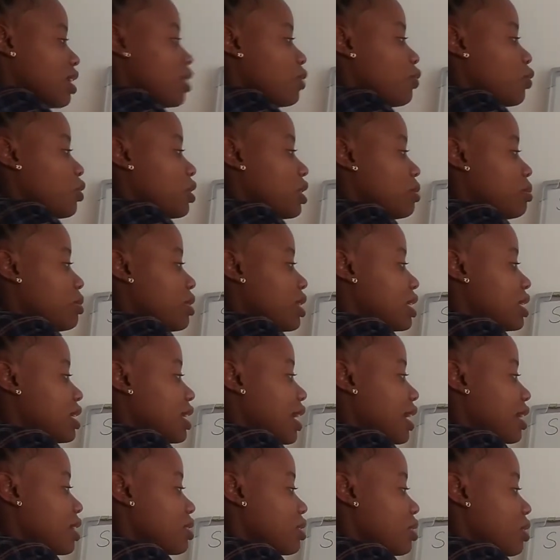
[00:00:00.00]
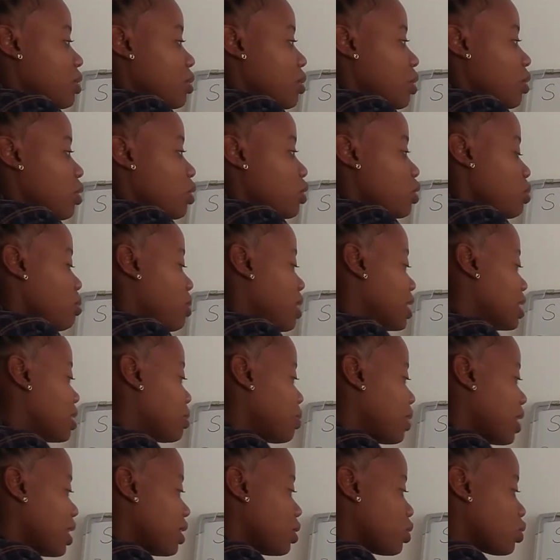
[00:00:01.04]
If we eliminate x, we're going to
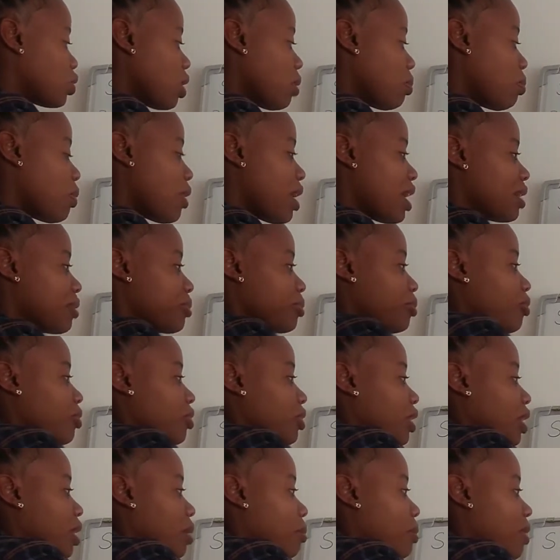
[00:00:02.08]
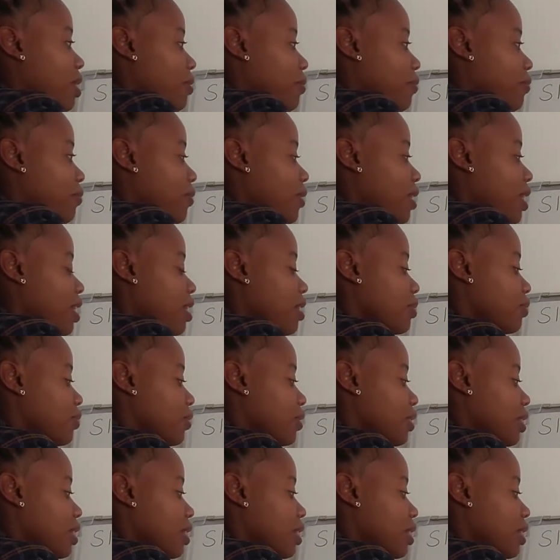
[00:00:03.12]
multiply the top one by 5